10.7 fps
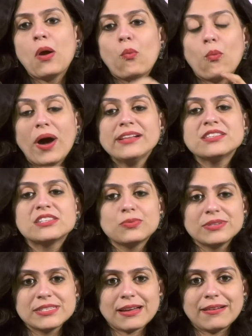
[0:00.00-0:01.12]
While
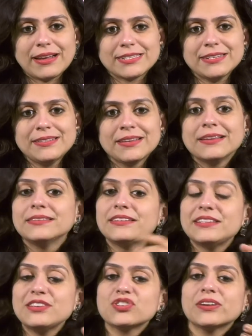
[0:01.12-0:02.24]
students are at it, the
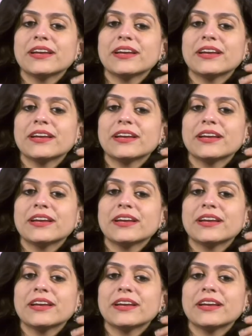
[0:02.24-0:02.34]
teacher